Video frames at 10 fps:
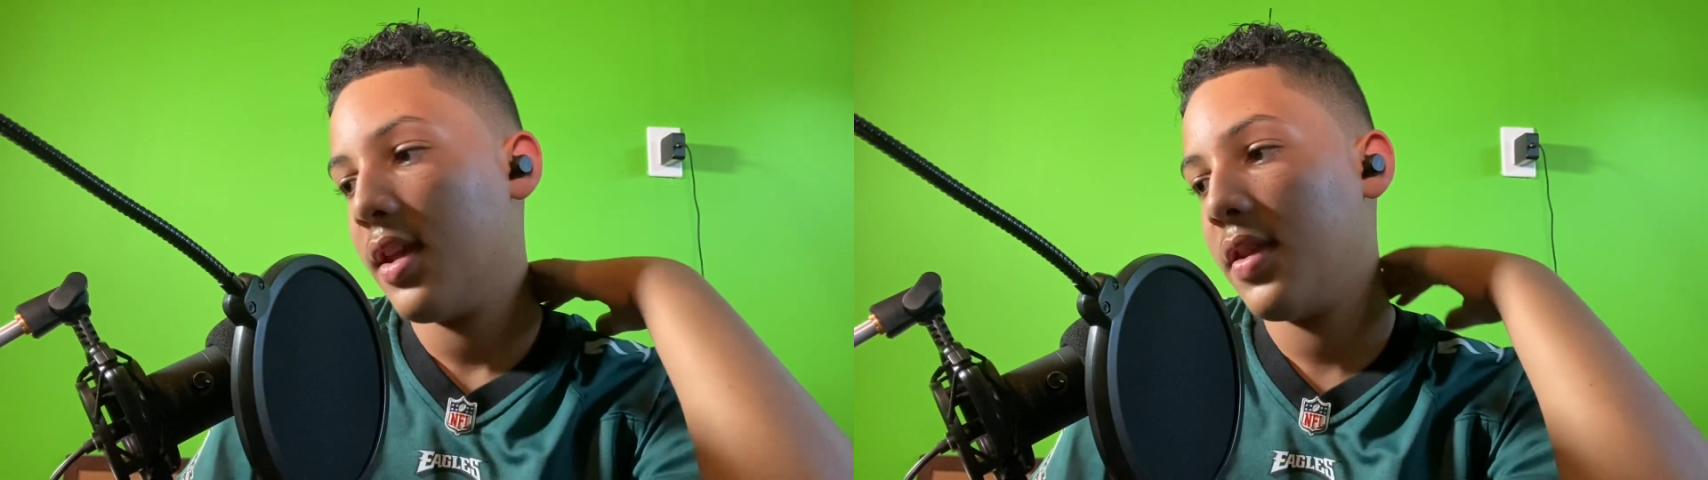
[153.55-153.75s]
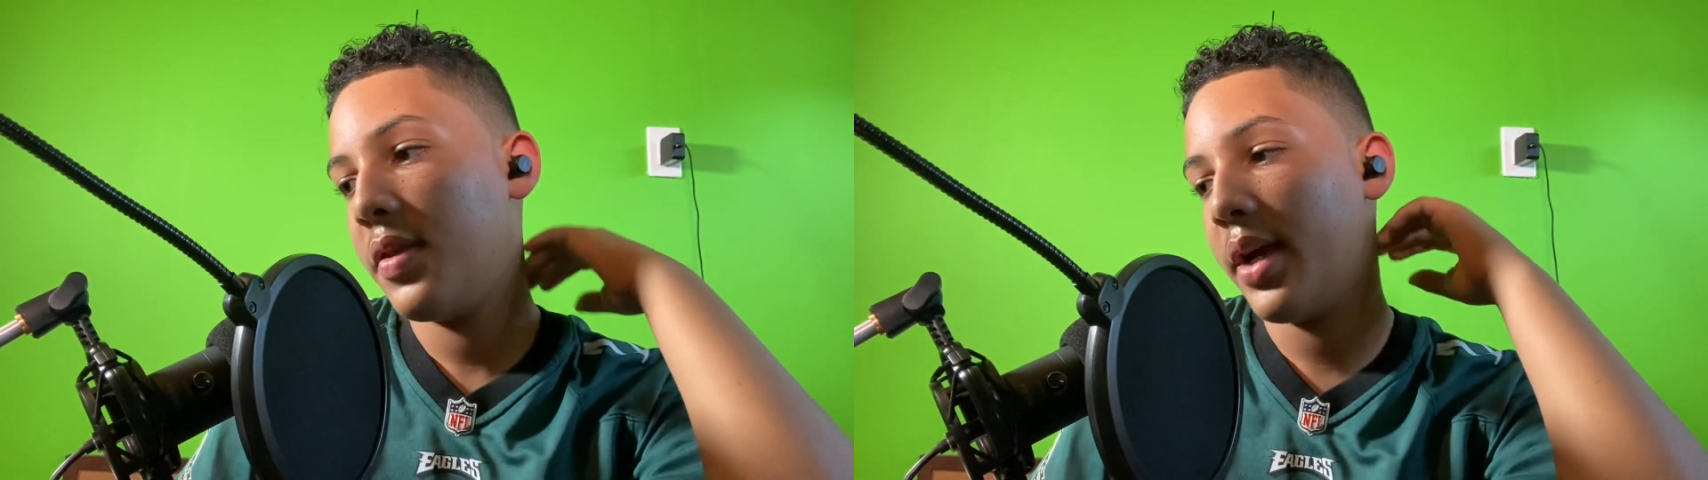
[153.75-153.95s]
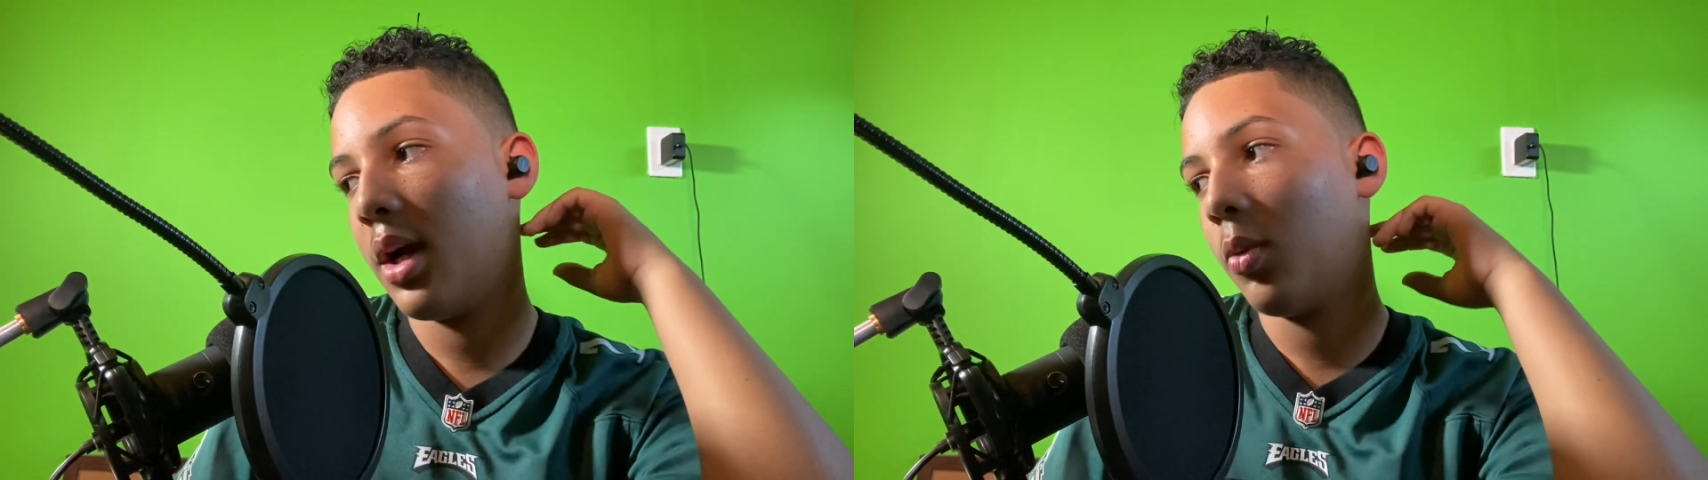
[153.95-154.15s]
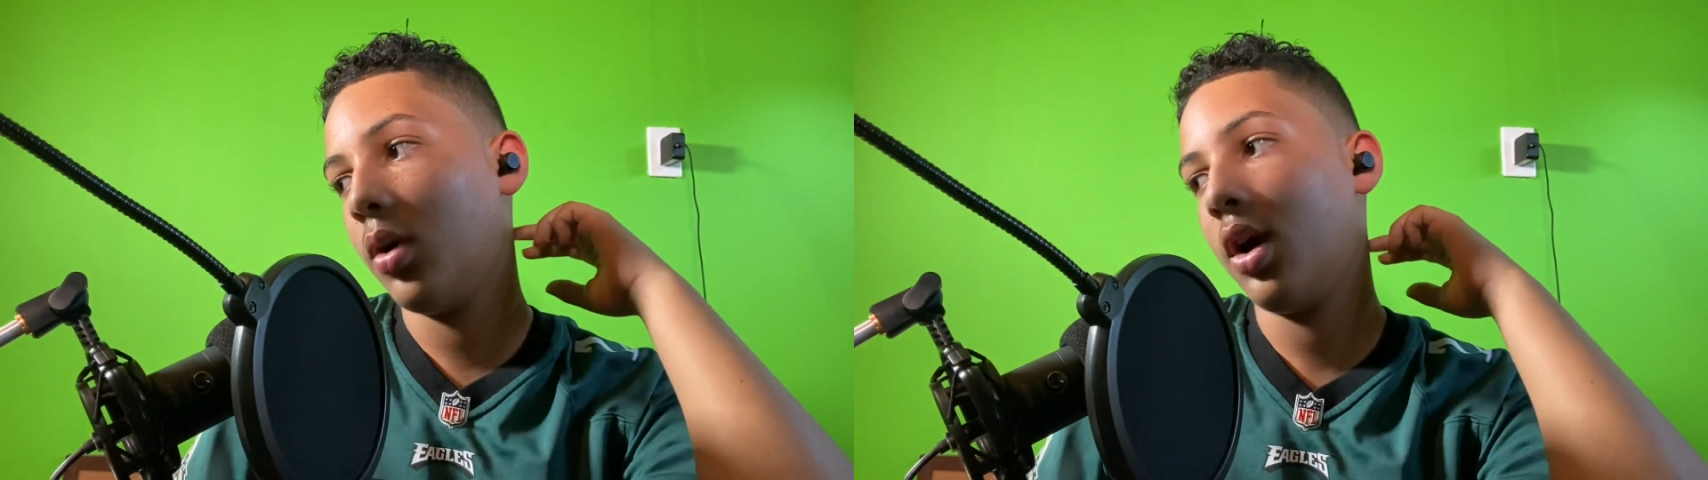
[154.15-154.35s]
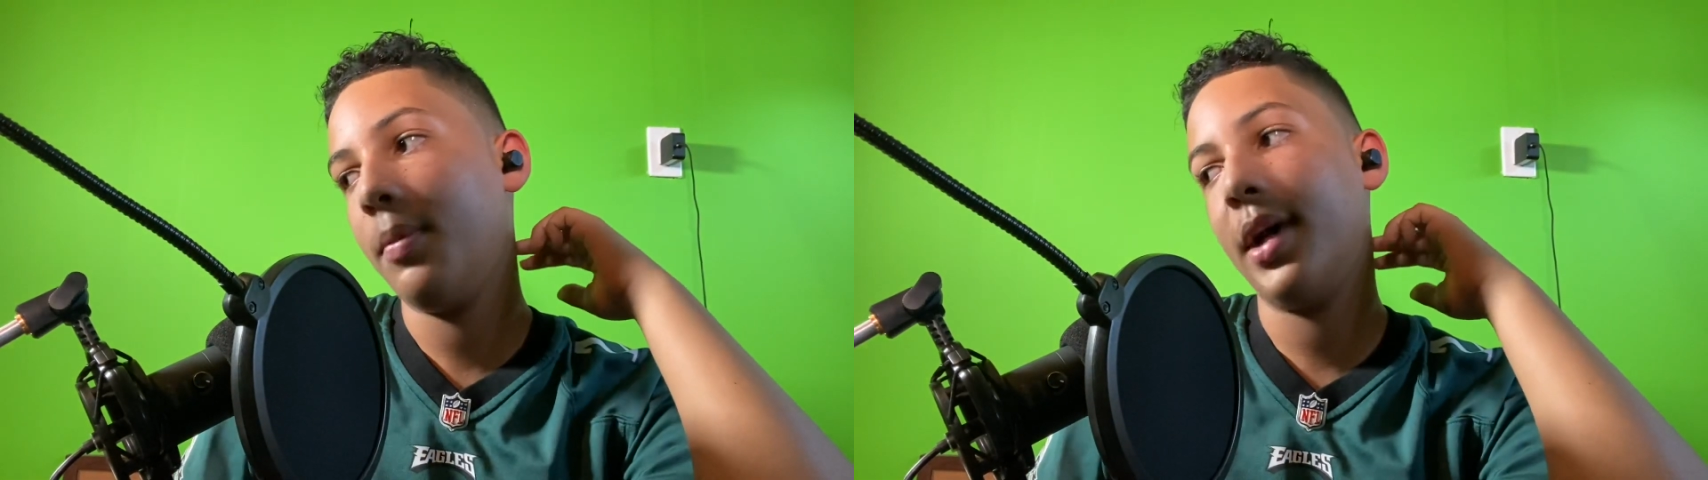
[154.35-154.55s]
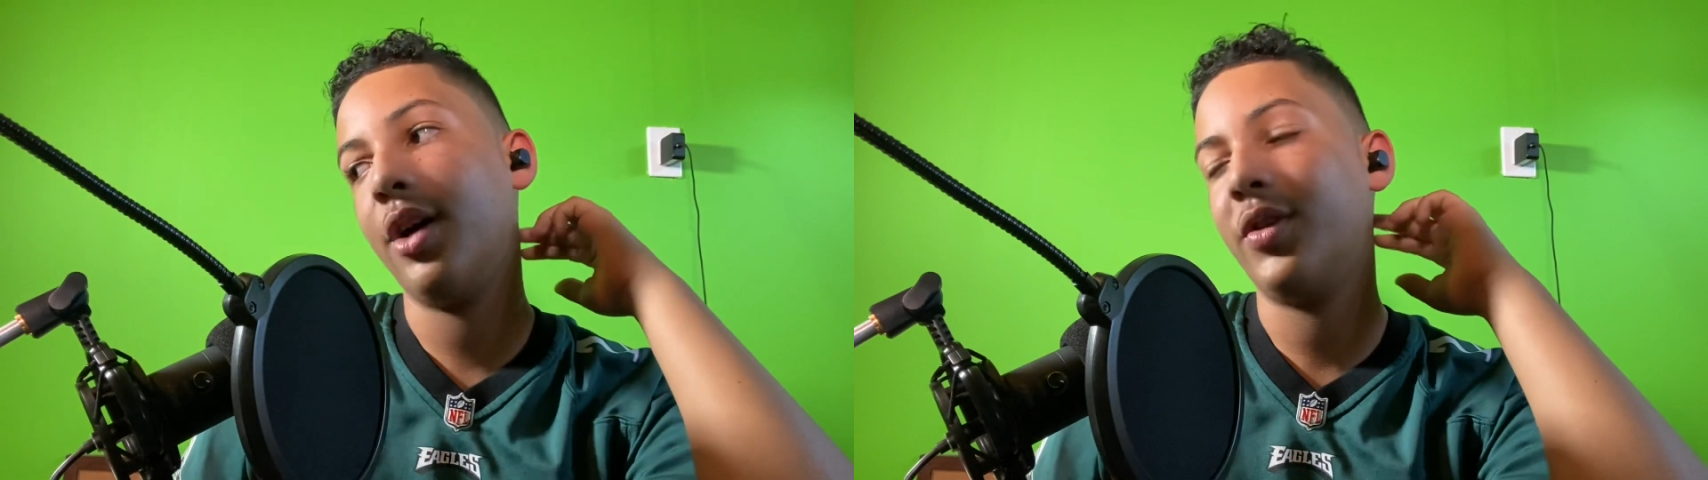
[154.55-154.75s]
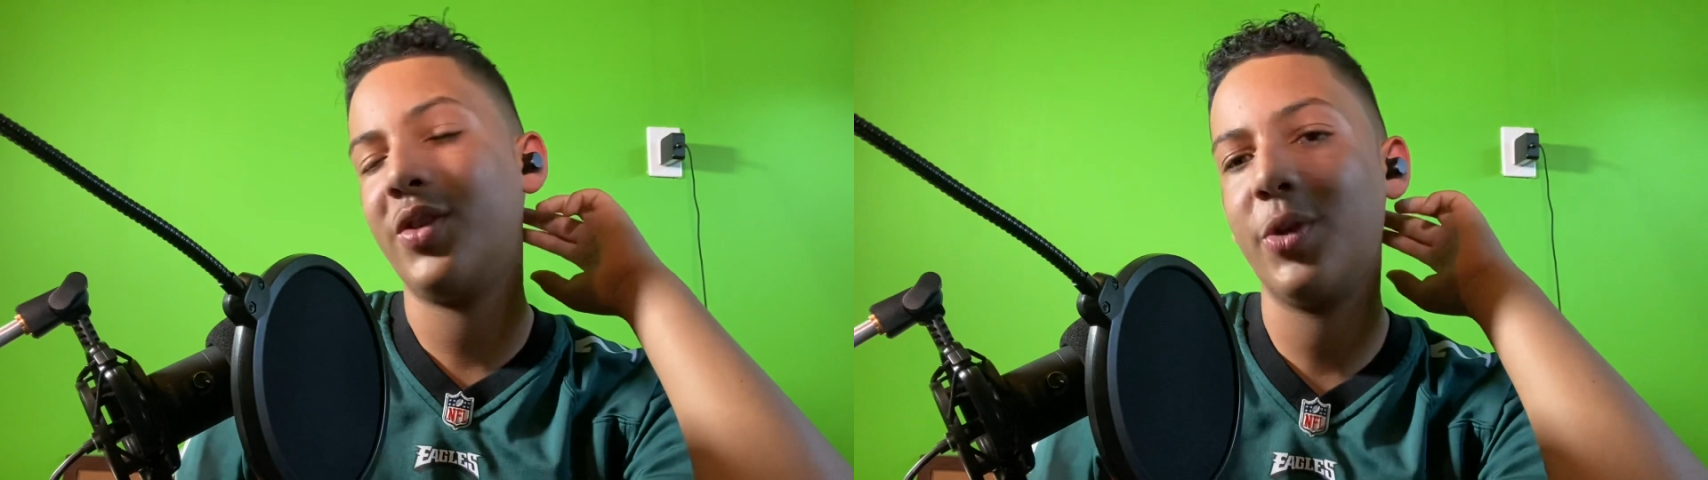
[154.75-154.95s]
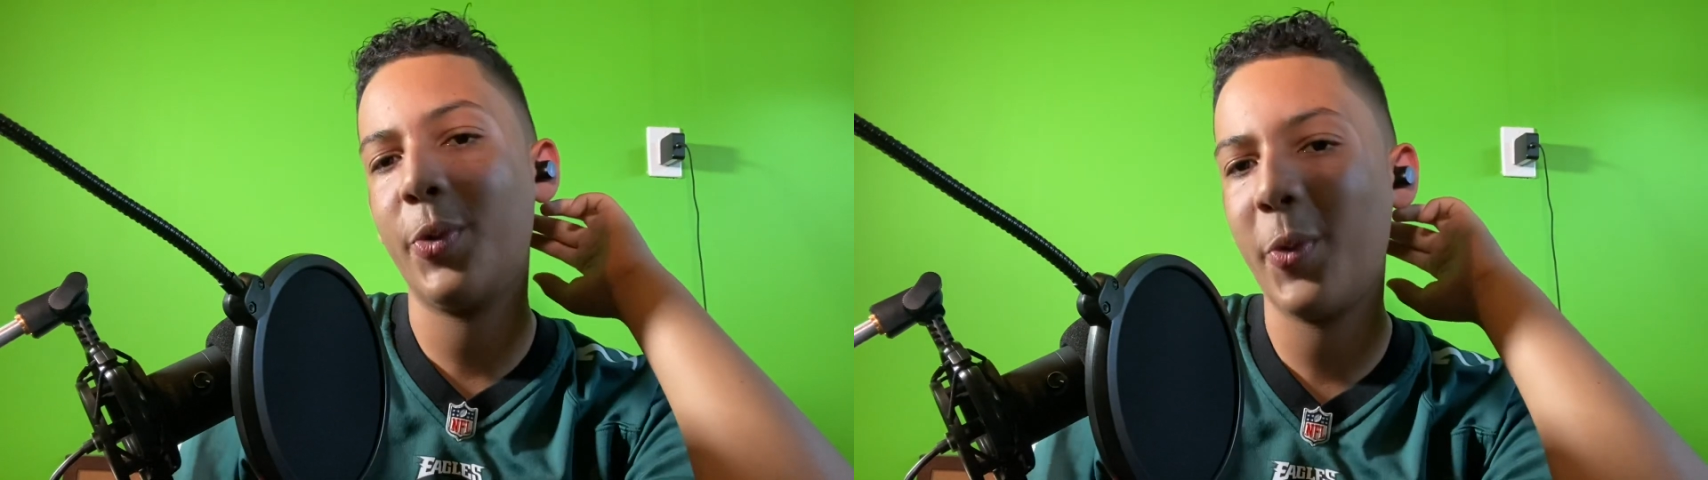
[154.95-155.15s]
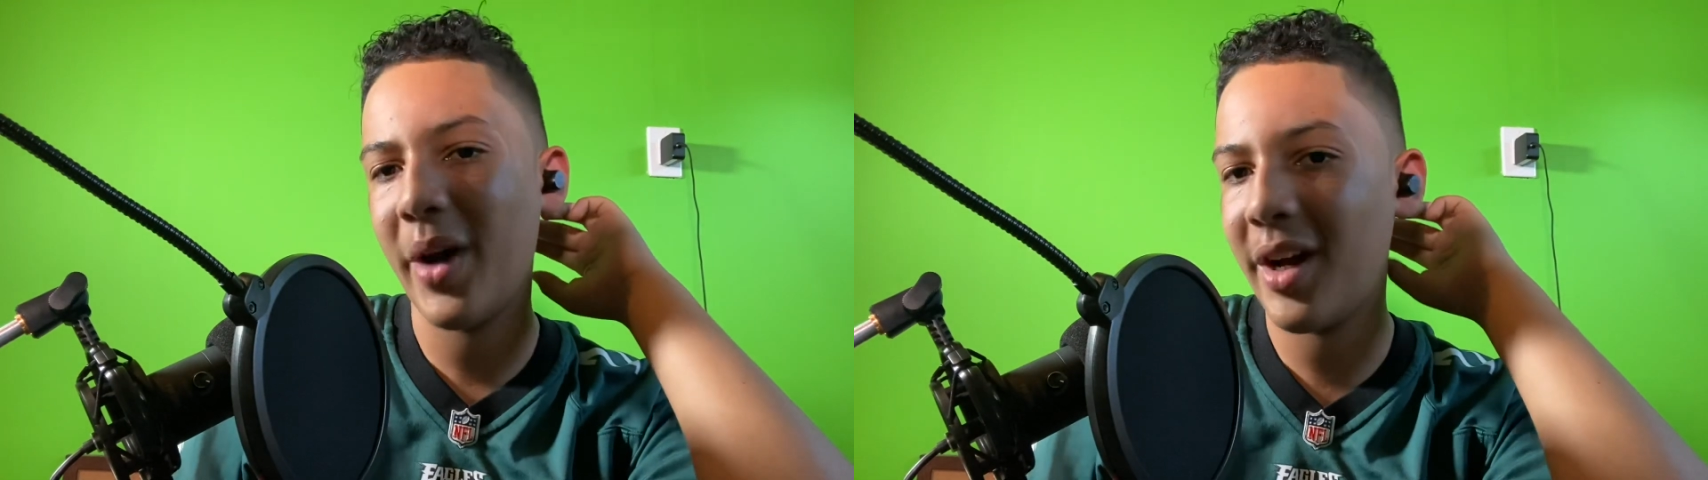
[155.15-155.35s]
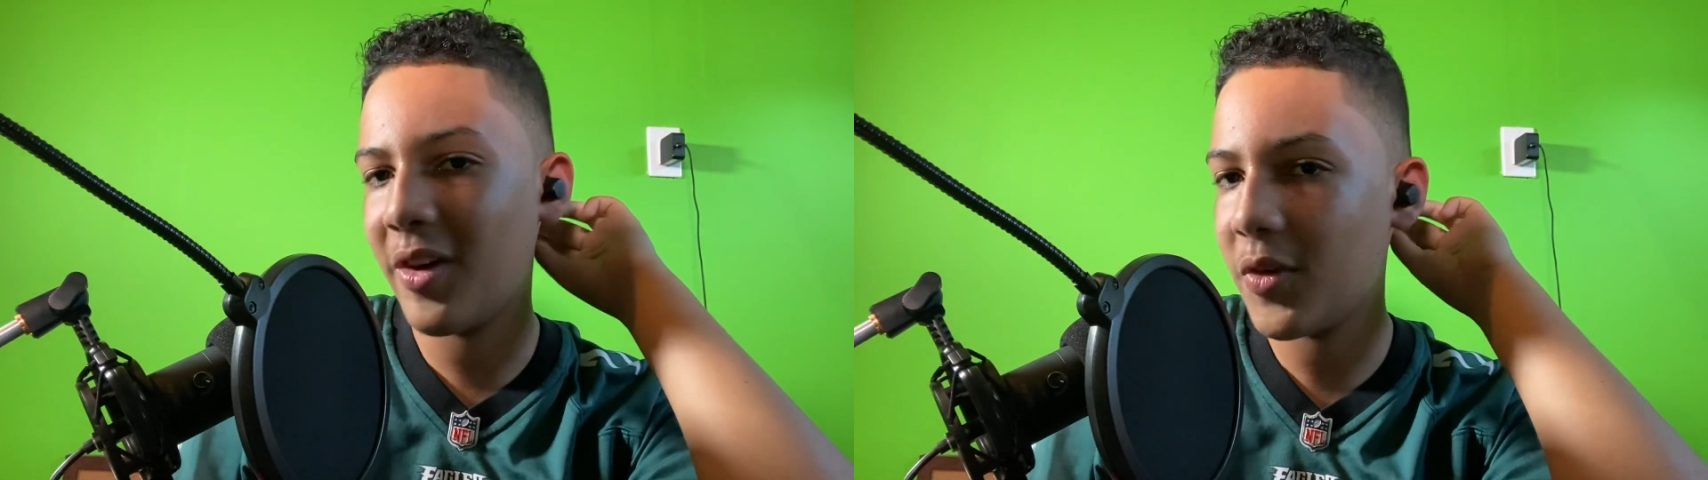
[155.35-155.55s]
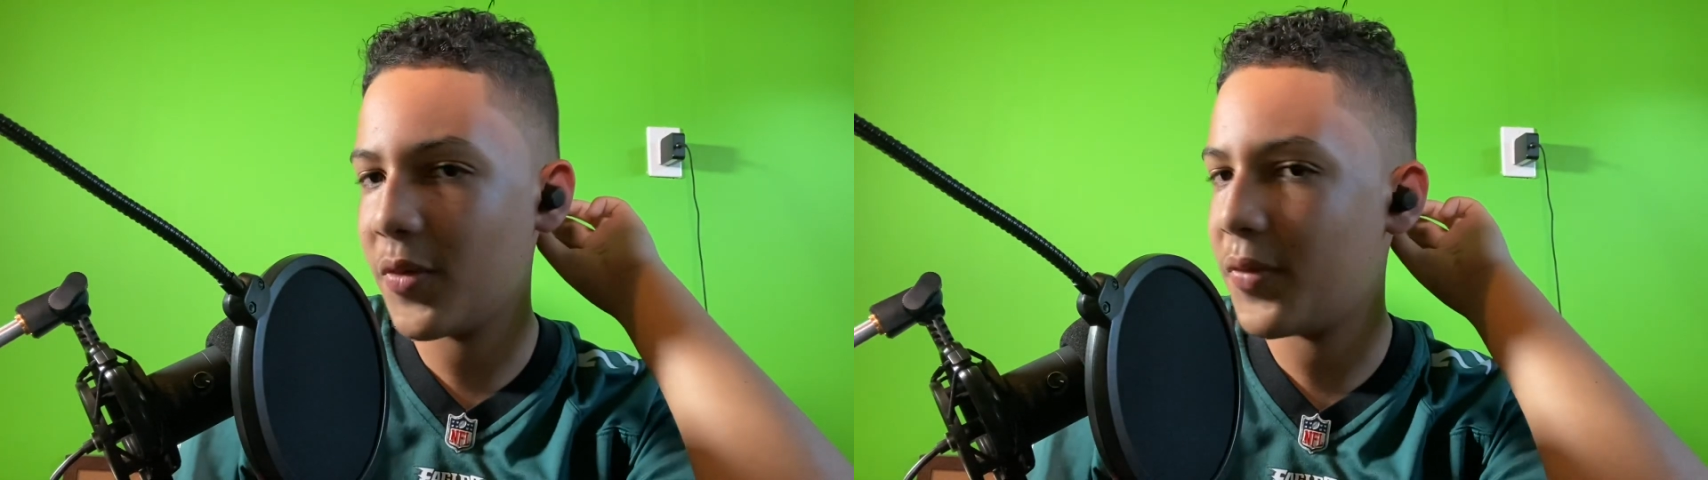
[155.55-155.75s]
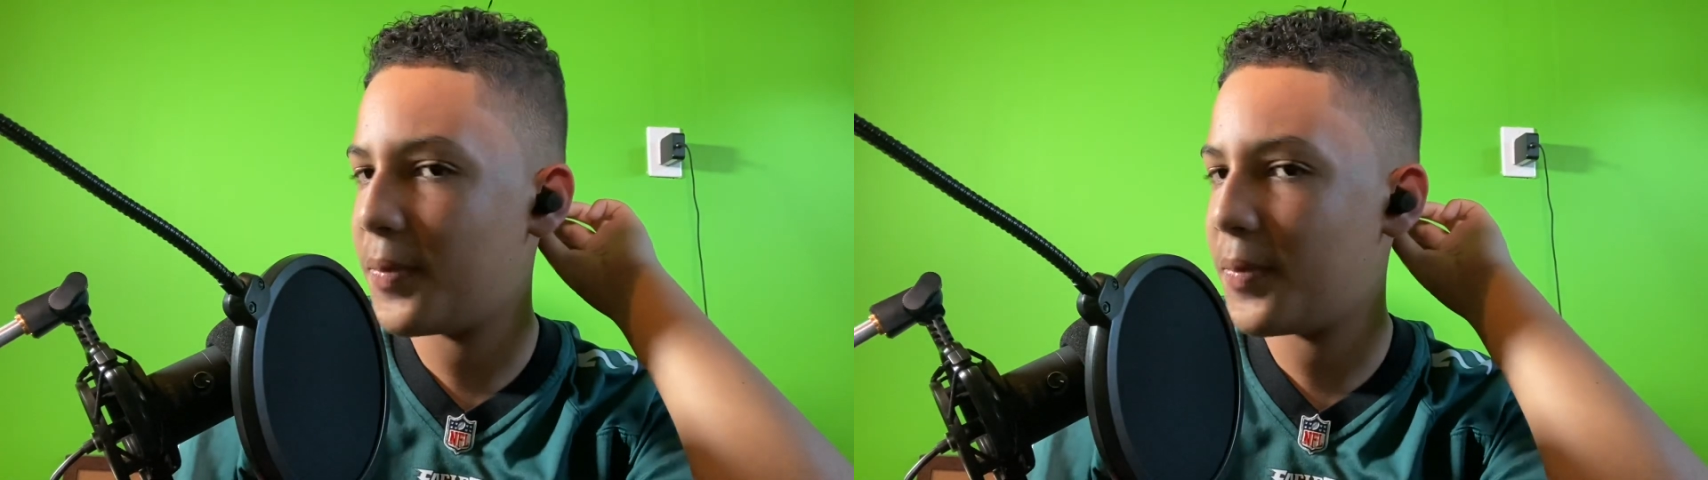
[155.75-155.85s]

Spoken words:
there were about 12